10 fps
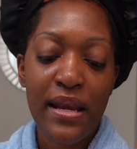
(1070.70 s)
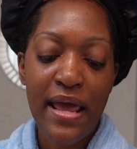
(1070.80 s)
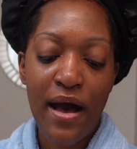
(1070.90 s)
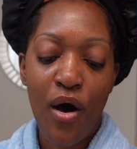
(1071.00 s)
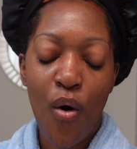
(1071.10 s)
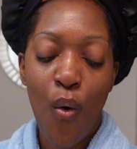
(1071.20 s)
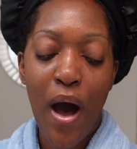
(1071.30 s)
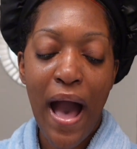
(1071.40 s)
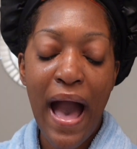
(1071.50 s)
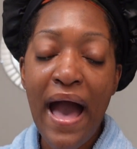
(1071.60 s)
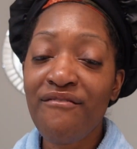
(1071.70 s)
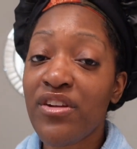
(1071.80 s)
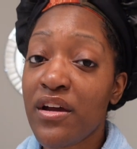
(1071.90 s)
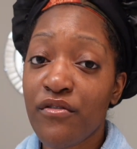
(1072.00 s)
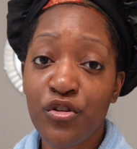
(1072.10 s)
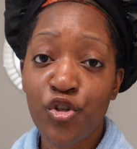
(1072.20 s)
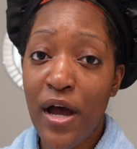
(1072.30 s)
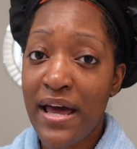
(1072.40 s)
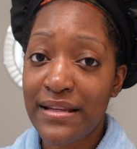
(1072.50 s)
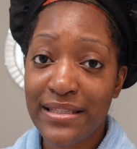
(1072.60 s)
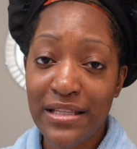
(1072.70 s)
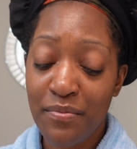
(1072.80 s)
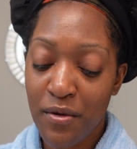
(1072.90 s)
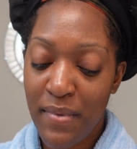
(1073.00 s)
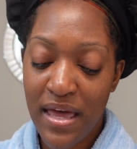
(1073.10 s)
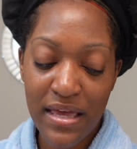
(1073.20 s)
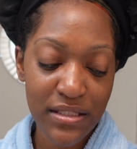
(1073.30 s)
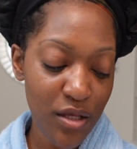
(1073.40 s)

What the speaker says: Now, I've never tried a sleeping mask,